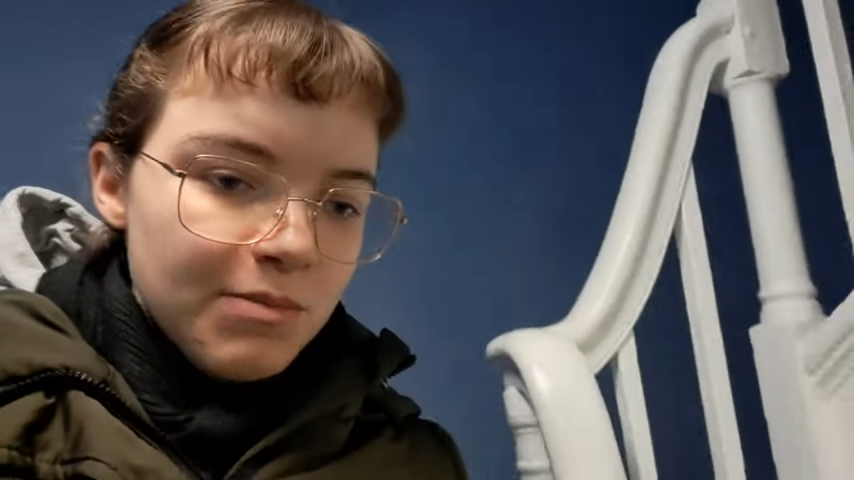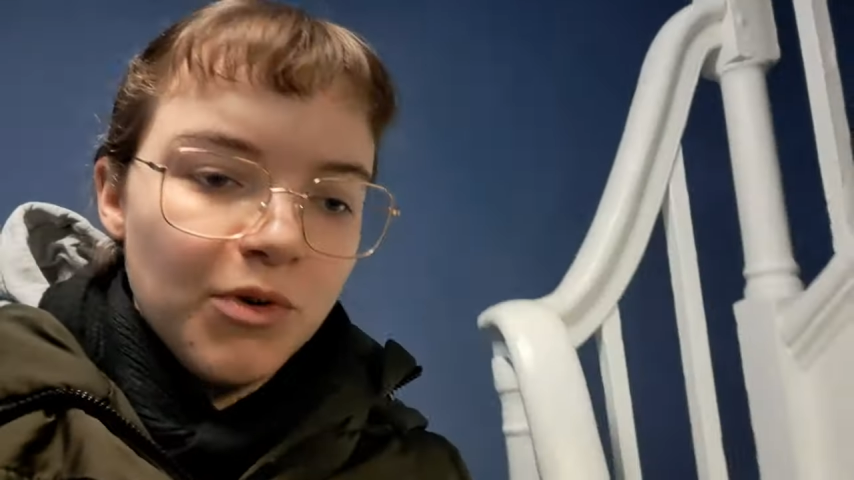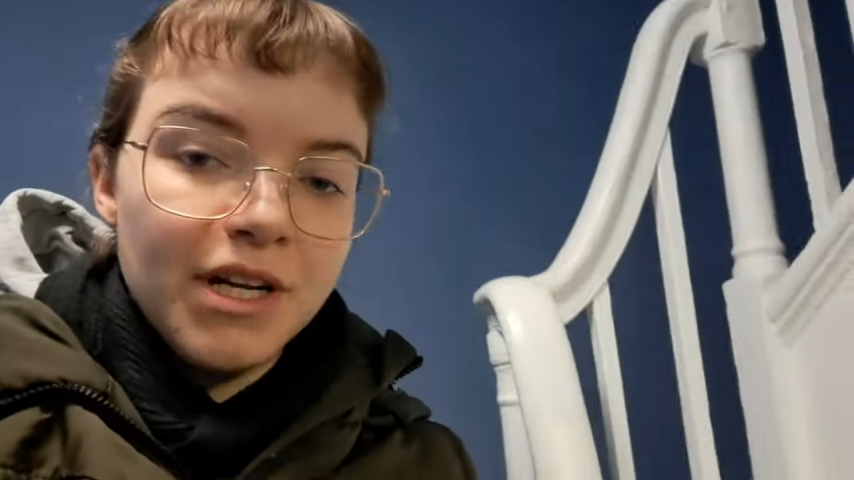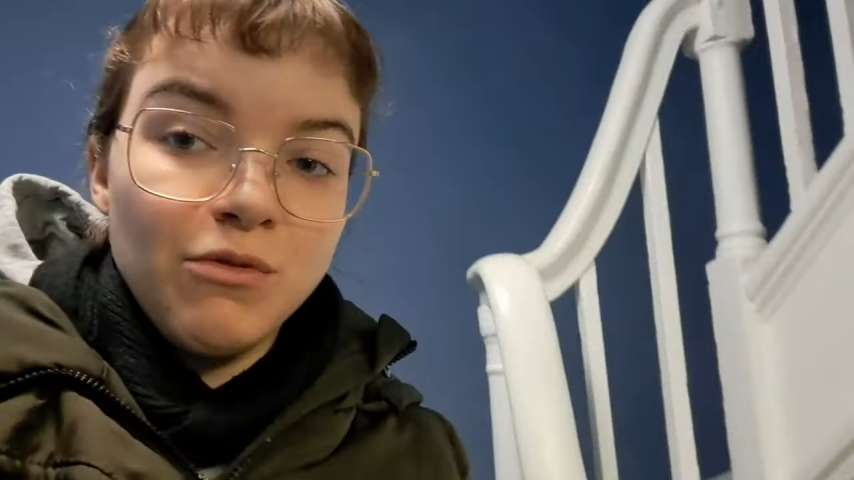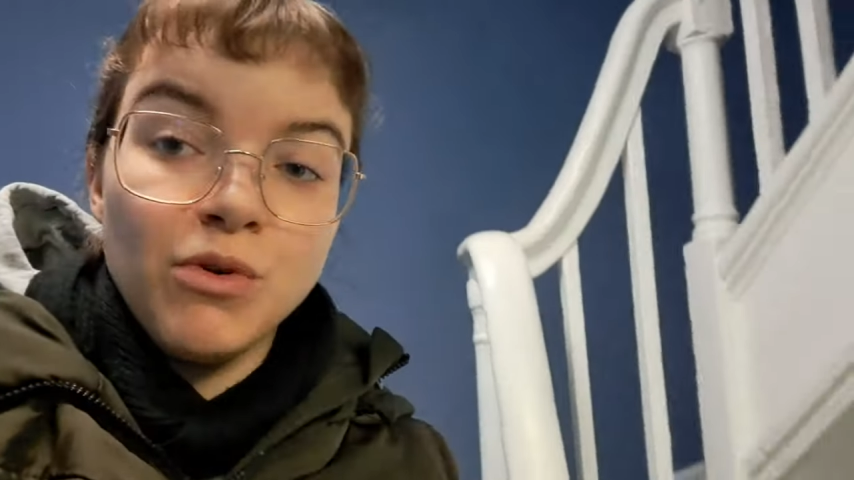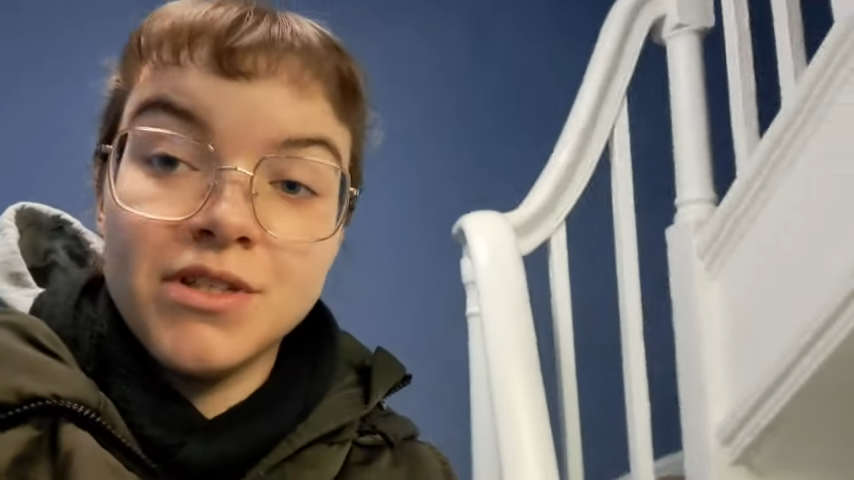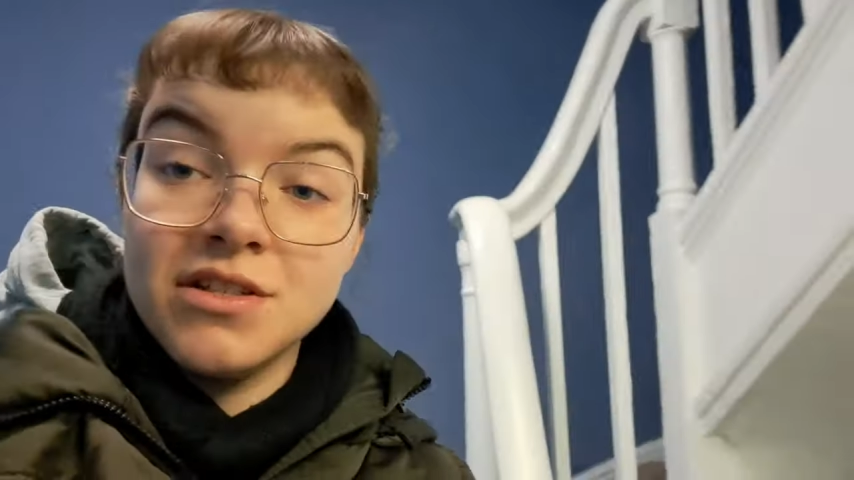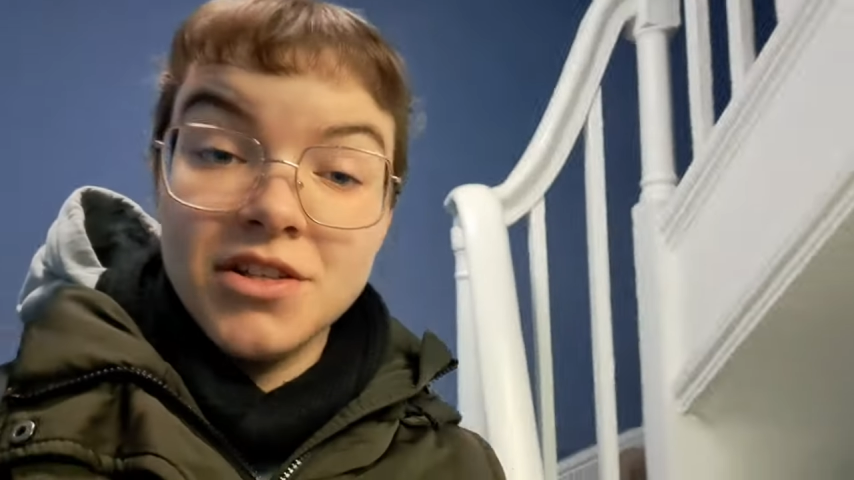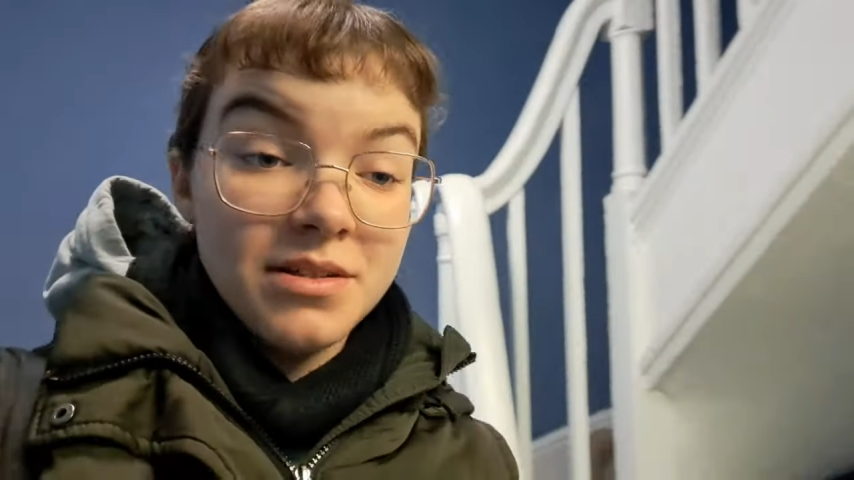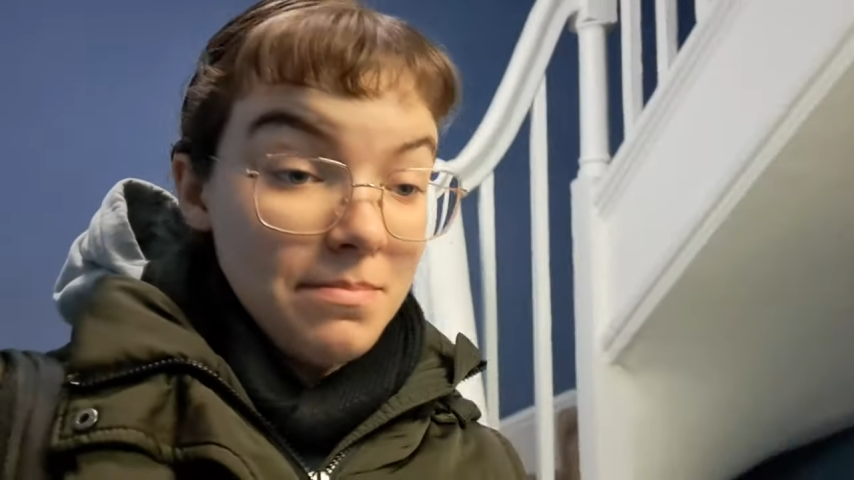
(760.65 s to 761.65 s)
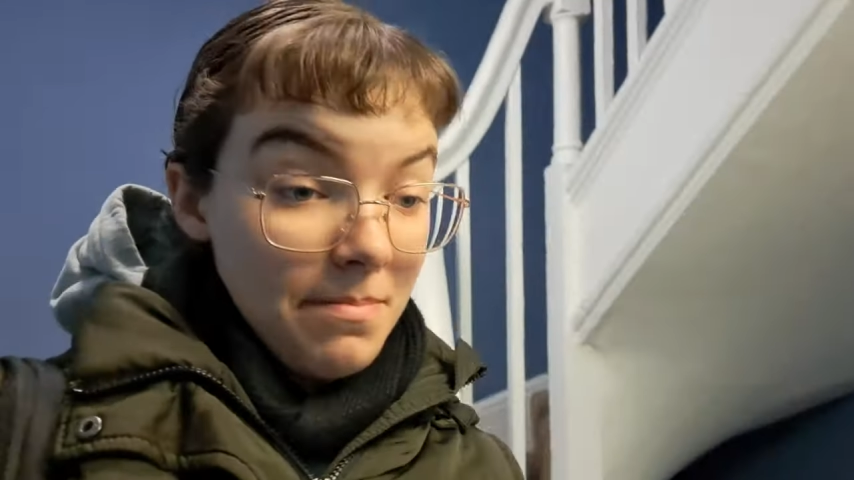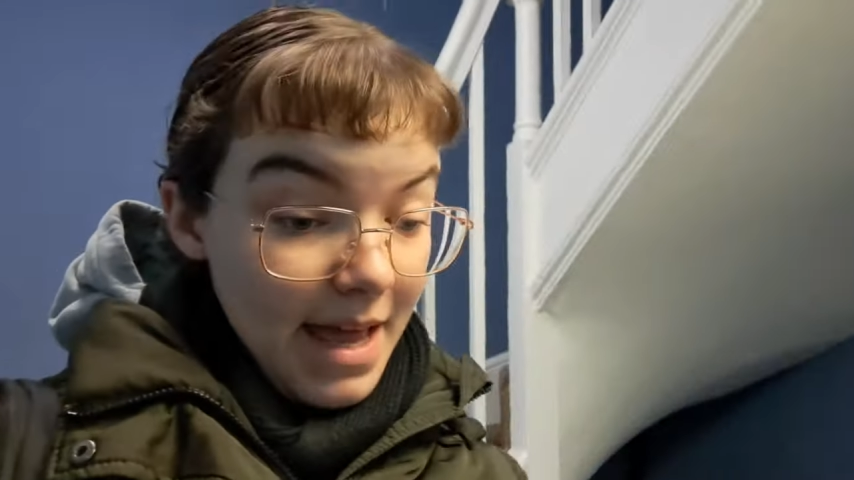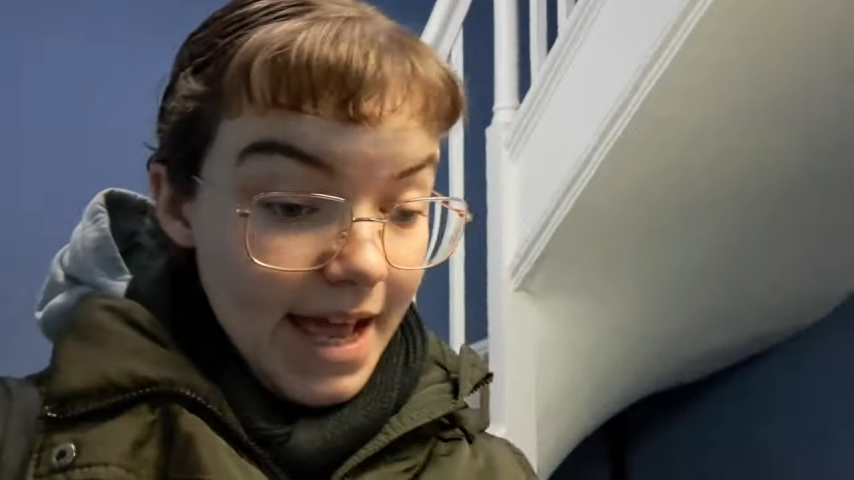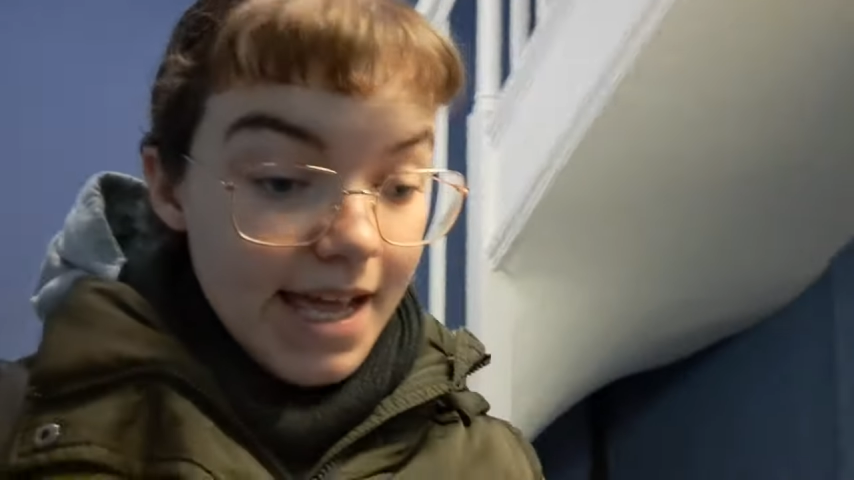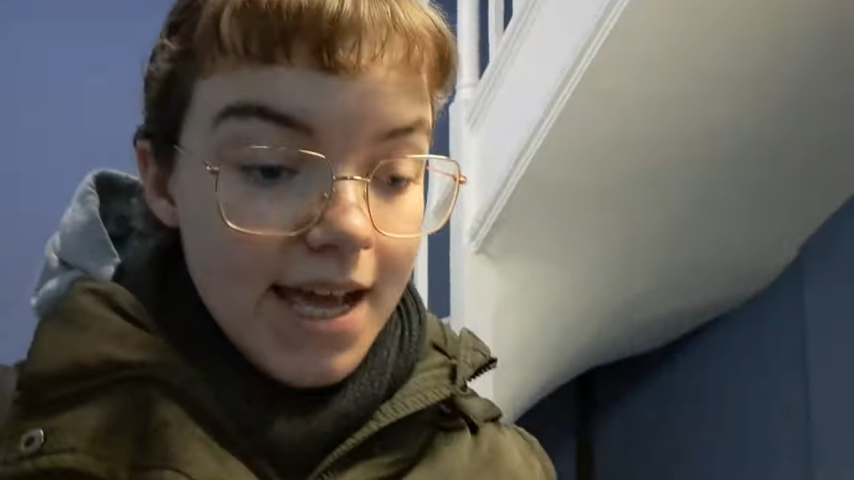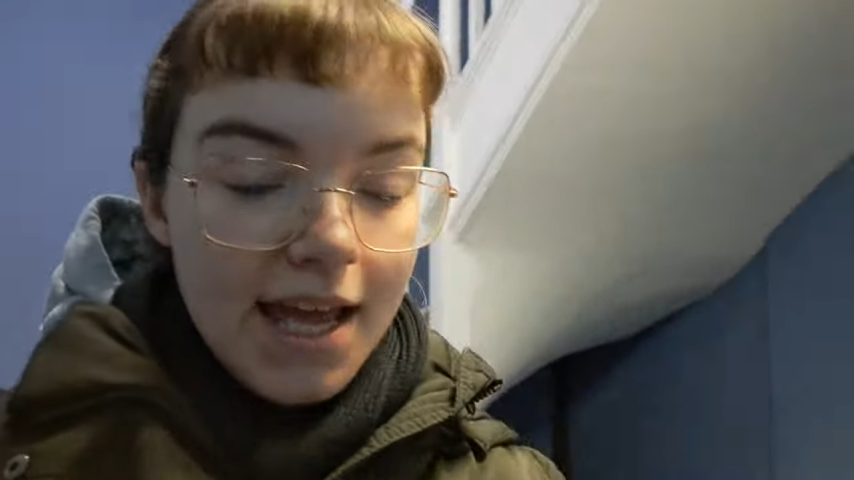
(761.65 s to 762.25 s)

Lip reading: morning wasn't just me,